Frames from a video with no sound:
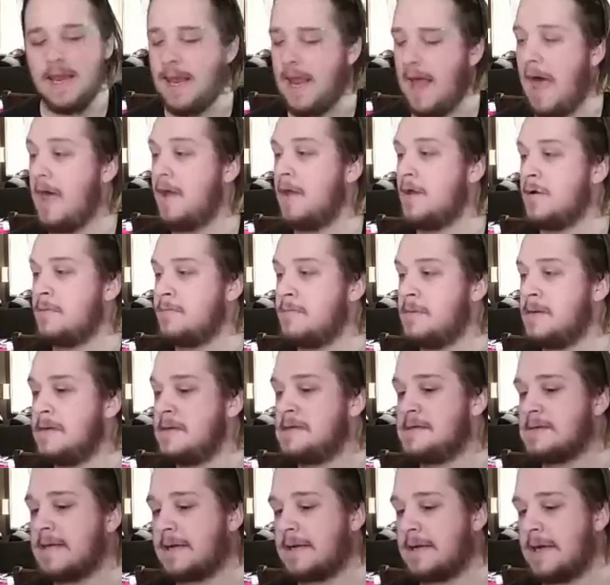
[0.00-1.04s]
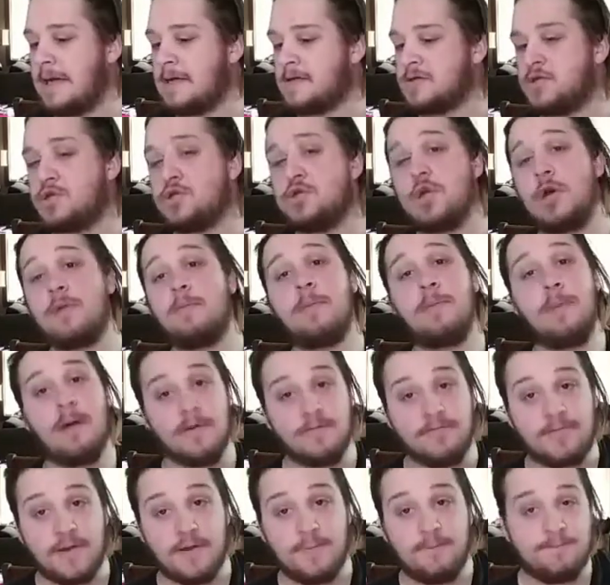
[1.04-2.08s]
Adam is, I guess, Jeremy
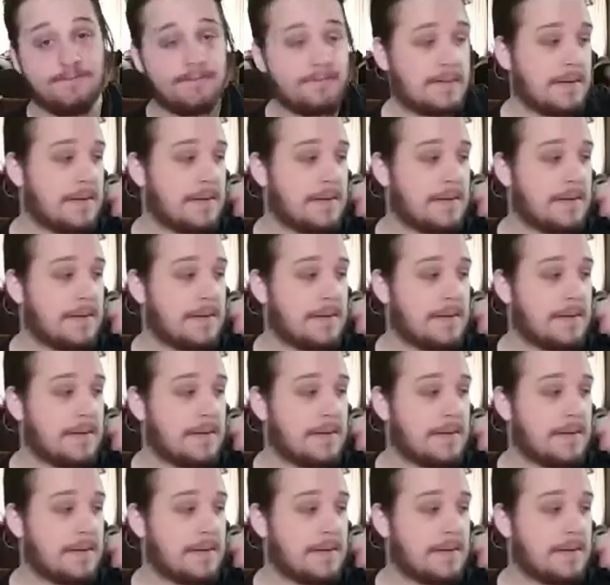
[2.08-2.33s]
Melton.